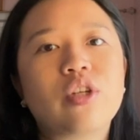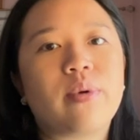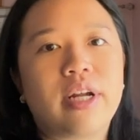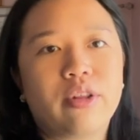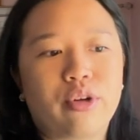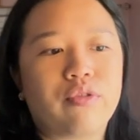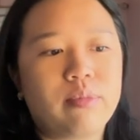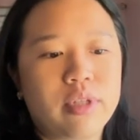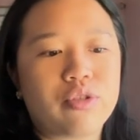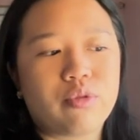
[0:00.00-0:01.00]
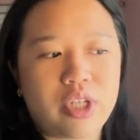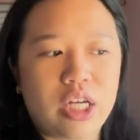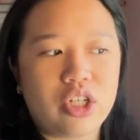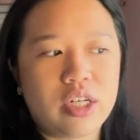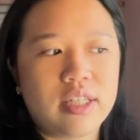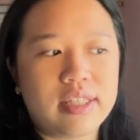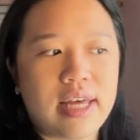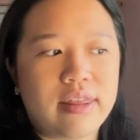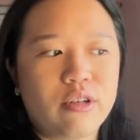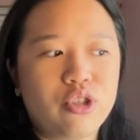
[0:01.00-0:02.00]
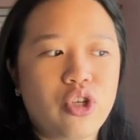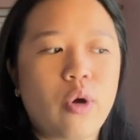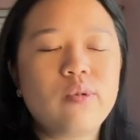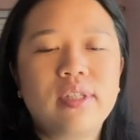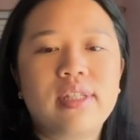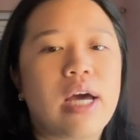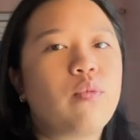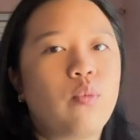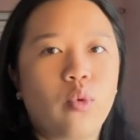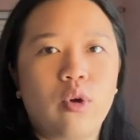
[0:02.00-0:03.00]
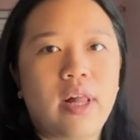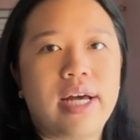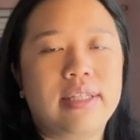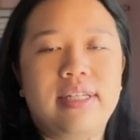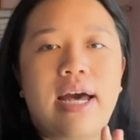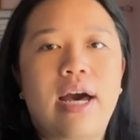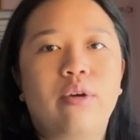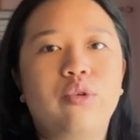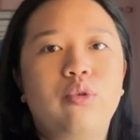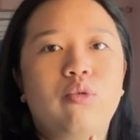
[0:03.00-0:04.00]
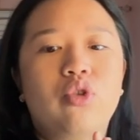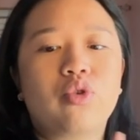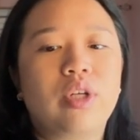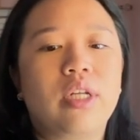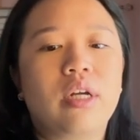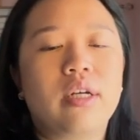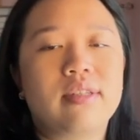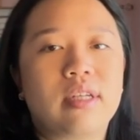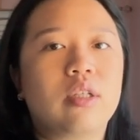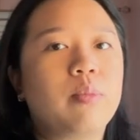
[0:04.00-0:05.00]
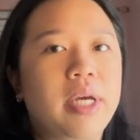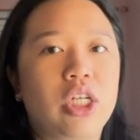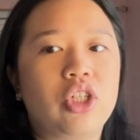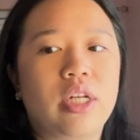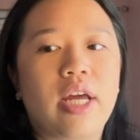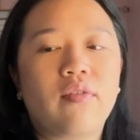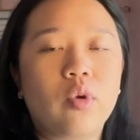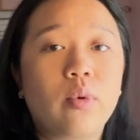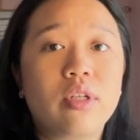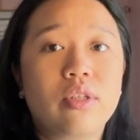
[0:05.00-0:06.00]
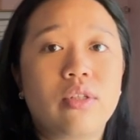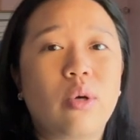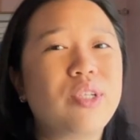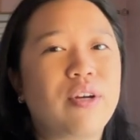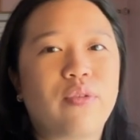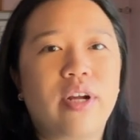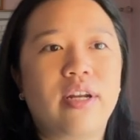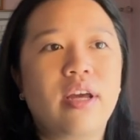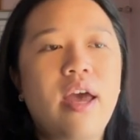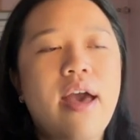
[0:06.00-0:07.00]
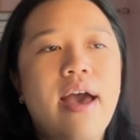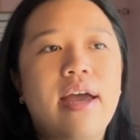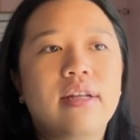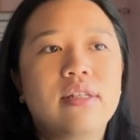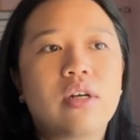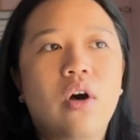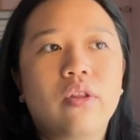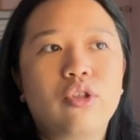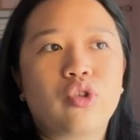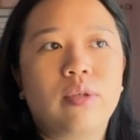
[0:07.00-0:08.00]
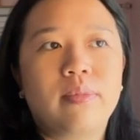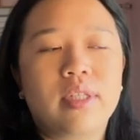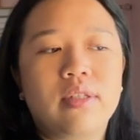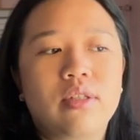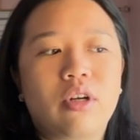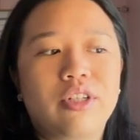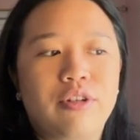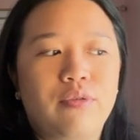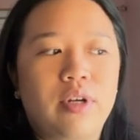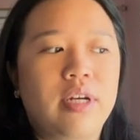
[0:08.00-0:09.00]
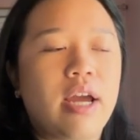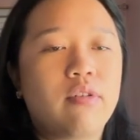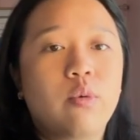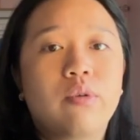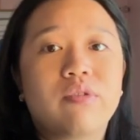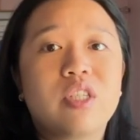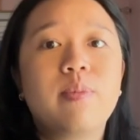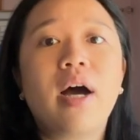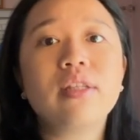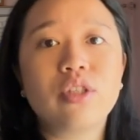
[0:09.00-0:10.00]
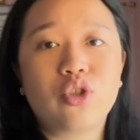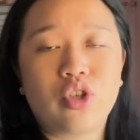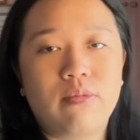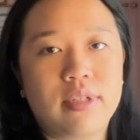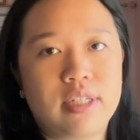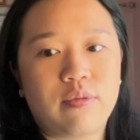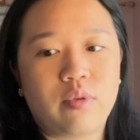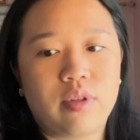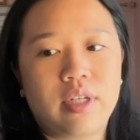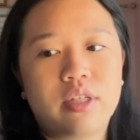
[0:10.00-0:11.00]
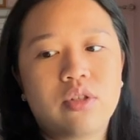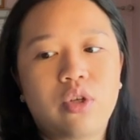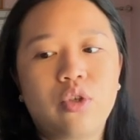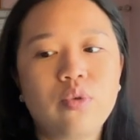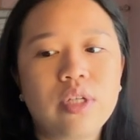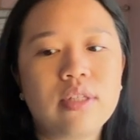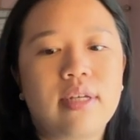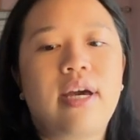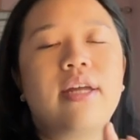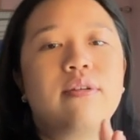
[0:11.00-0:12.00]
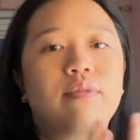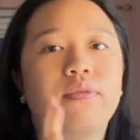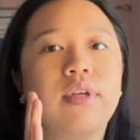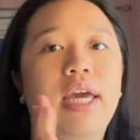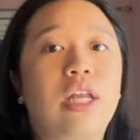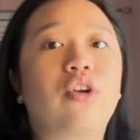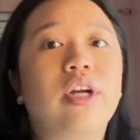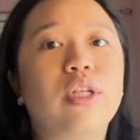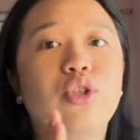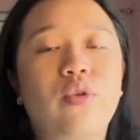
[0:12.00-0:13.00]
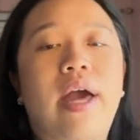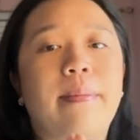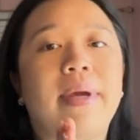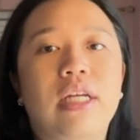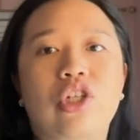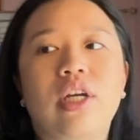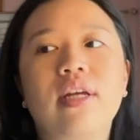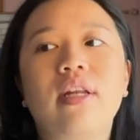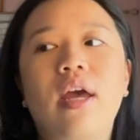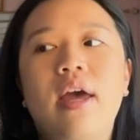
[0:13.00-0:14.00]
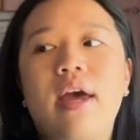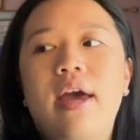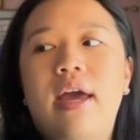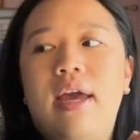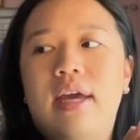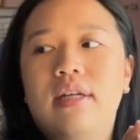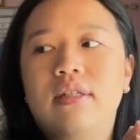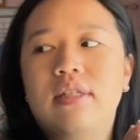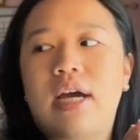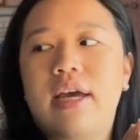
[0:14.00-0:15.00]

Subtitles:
what I learned from this rotation, is that there's no set rule as to how you treat a single patient. Everyone is so different, and all the treatments are different. Everyone responds to treatment differently. So you need to kind of cater it to that patient. And